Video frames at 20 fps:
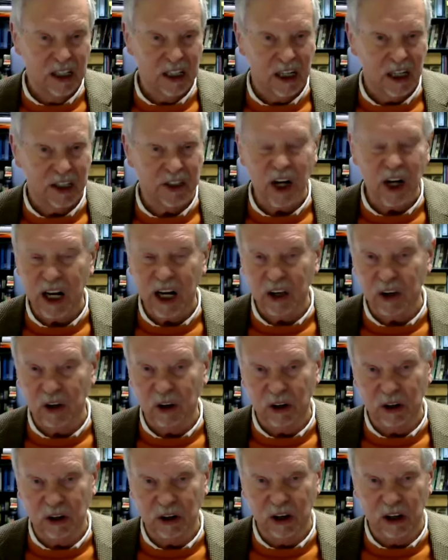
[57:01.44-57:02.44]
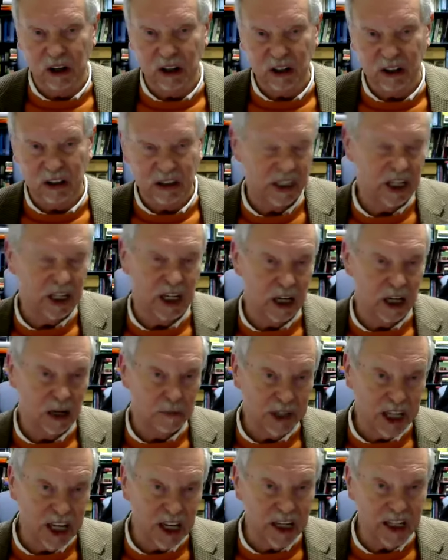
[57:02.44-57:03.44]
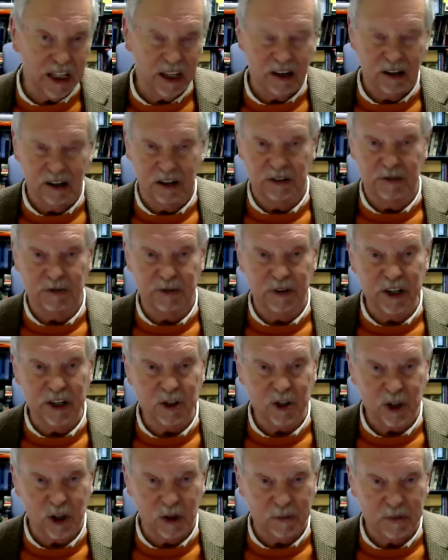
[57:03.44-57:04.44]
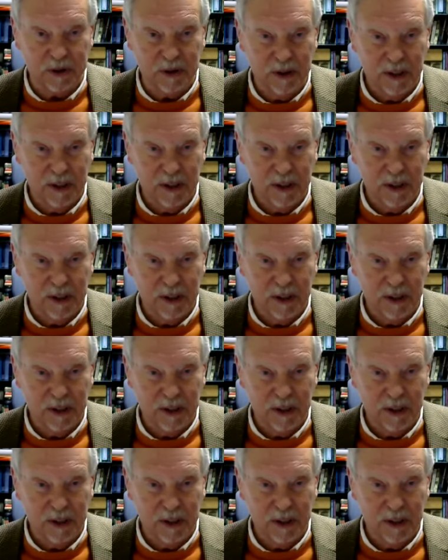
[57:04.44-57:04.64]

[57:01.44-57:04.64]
a dialogue on De Amicitia on friendship.